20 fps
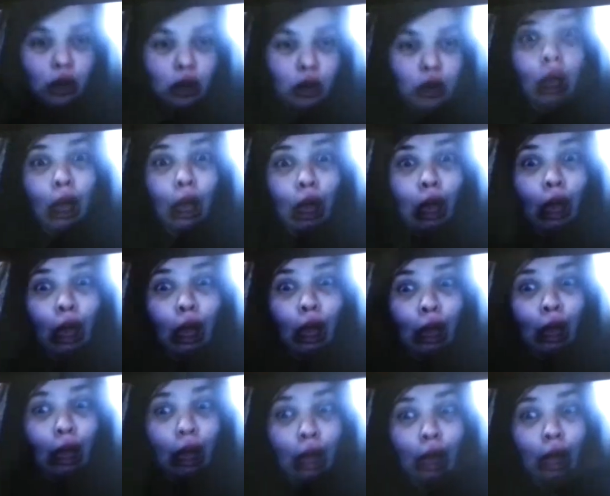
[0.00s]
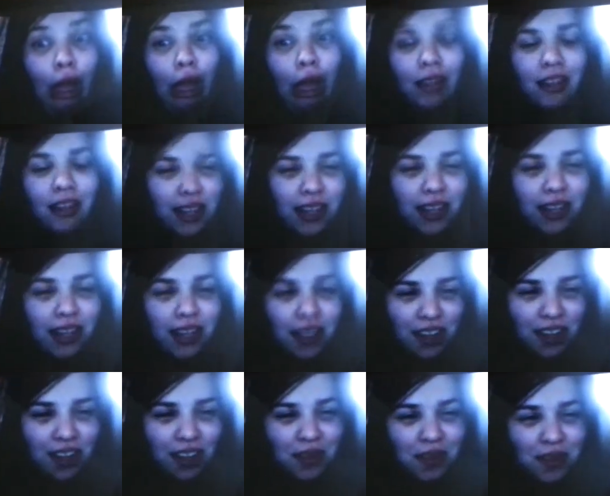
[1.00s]
don't know. Because
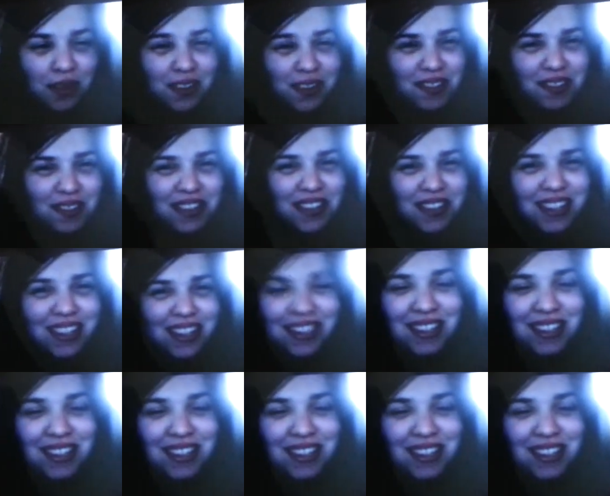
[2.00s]
he's lame?